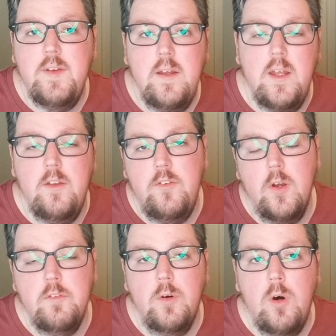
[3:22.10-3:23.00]
here is the
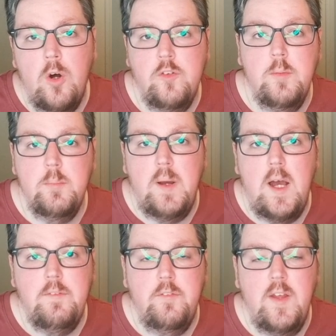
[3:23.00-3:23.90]
overall ultimate
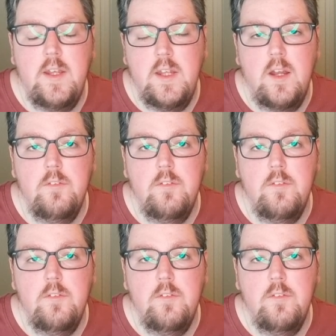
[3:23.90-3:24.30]
path of taking care